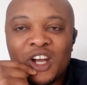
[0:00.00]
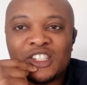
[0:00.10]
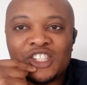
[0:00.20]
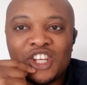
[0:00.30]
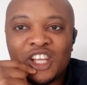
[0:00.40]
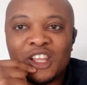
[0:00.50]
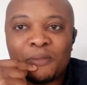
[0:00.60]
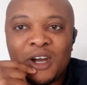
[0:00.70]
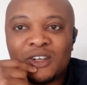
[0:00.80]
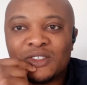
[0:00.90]
Yeah, go and check
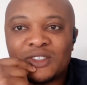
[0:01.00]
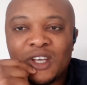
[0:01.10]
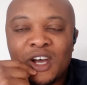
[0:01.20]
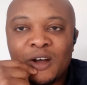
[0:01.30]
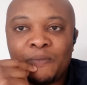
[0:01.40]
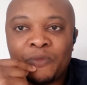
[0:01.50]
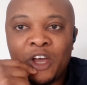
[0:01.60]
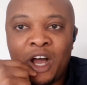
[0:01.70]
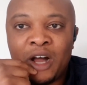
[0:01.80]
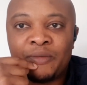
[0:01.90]
them out.
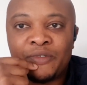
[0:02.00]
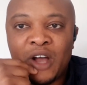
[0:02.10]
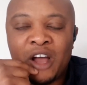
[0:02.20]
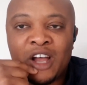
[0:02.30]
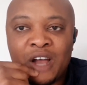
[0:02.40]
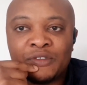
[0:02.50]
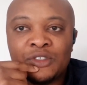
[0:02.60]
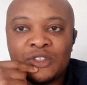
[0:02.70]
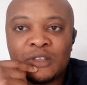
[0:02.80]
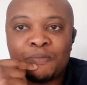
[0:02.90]
I
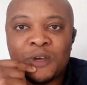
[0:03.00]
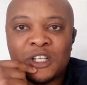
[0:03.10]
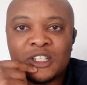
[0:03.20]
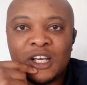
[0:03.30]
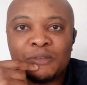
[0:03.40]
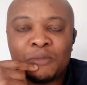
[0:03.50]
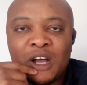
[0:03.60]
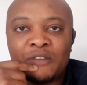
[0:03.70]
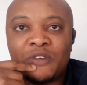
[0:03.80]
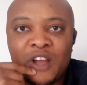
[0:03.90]
haven't used it personally,
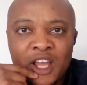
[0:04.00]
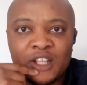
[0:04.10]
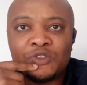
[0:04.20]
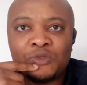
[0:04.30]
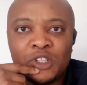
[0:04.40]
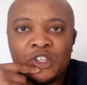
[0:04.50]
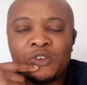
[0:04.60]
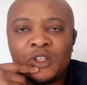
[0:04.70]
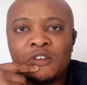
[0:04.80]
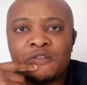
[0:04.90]
but I've heard
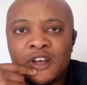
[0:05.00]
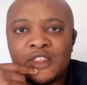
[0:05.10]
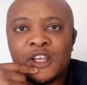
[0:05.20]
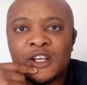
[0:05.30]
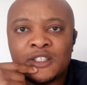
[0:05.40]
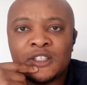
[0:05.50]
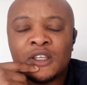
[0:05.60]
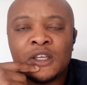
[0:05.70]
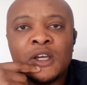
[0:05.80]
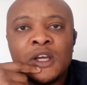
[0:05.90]
really, really
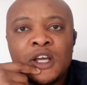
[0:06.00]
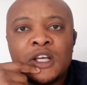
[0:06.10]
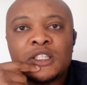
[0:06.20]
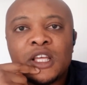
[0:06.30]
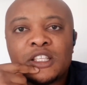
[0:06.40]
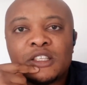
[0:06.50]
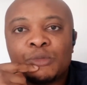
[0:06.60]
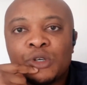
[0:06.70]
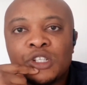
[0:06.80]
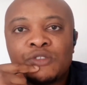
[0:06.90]
fantastic
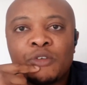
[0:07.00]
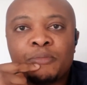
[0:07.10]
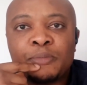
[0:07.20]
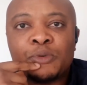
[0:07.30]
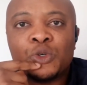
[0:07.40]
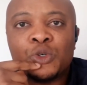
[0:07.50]
testimonies from